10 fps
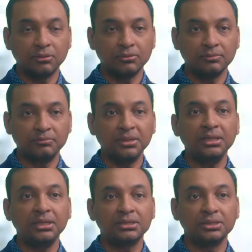Goal,
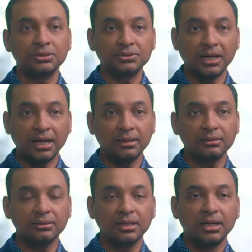be it good
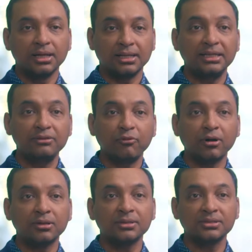health, clean
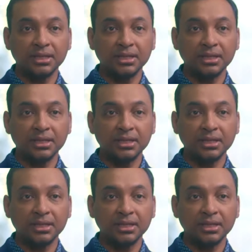water and